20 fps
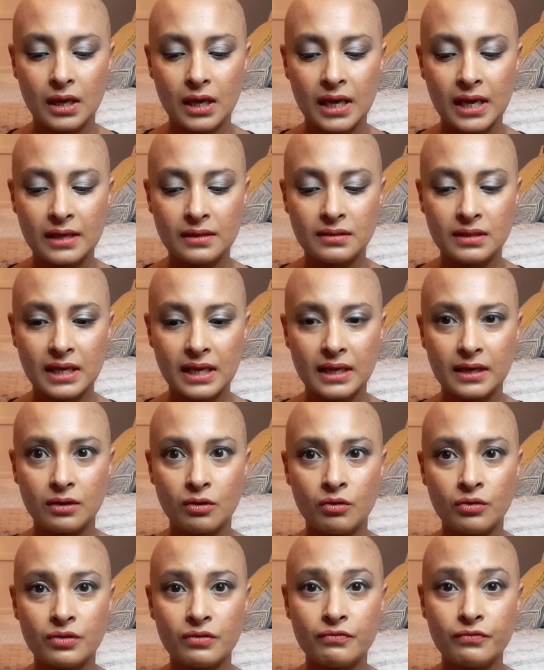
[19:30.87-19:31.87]
and then
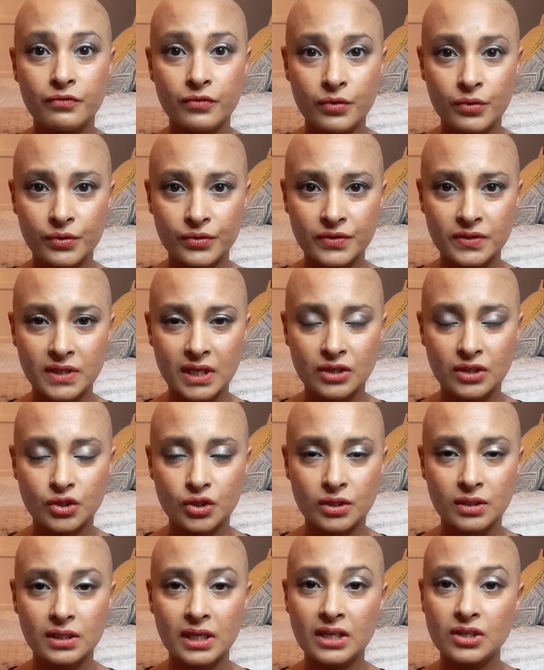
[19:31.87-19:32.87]
on the 4th
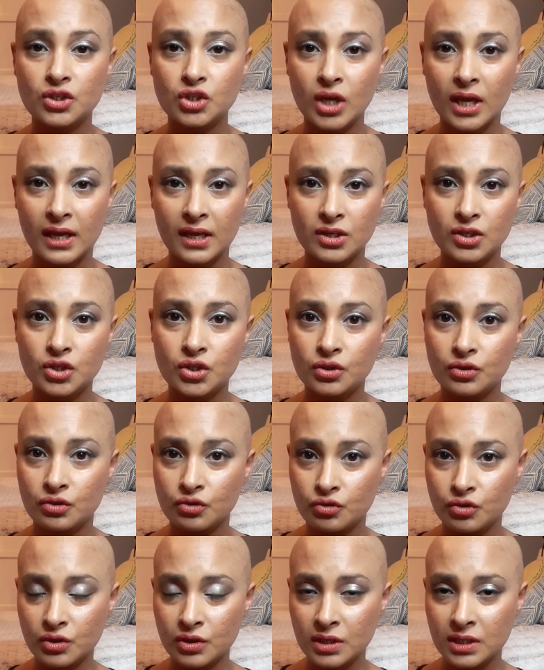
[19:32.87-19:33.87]
session they changed the
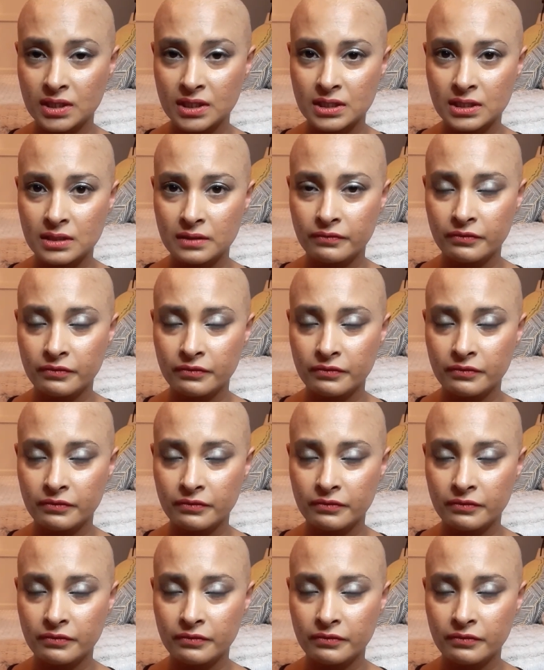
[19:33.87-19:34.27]
drugs